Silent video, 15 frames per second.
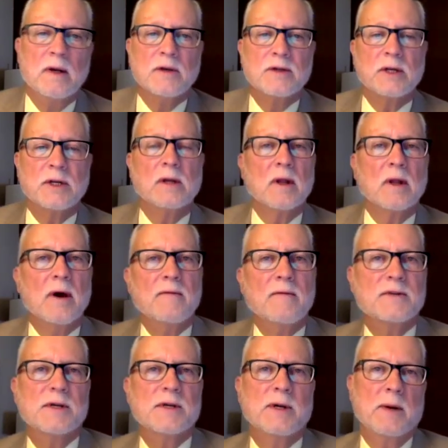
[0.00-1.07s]
She
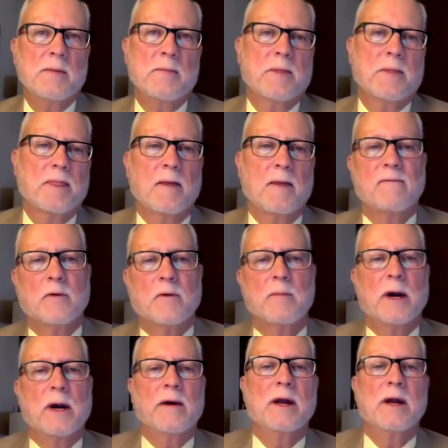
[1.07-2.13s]
loves him for
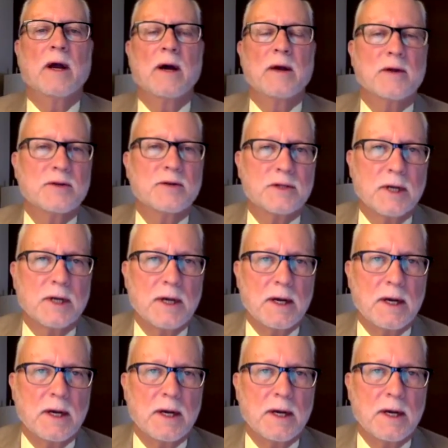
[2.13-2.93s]
Mariana's sake,